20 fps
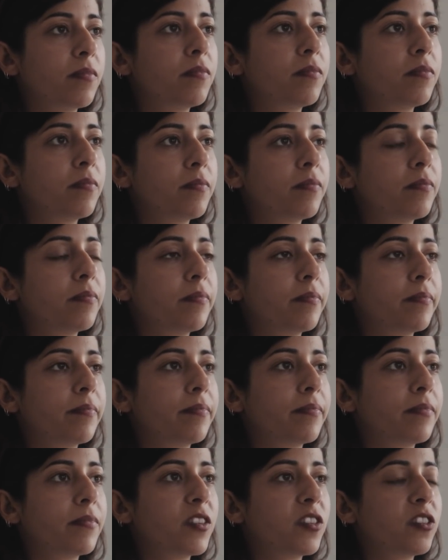hmm,
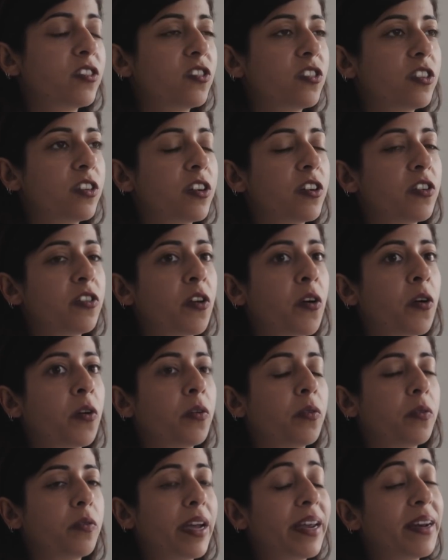she just didn't
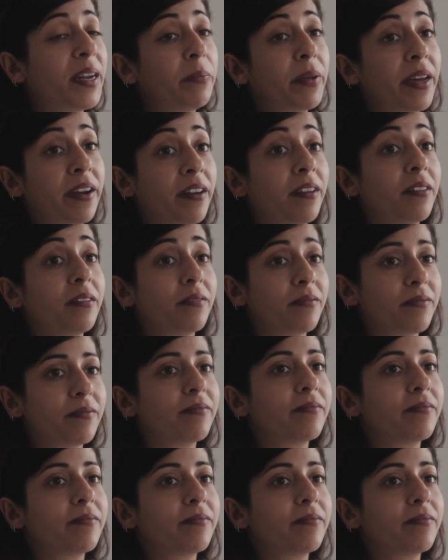know any better.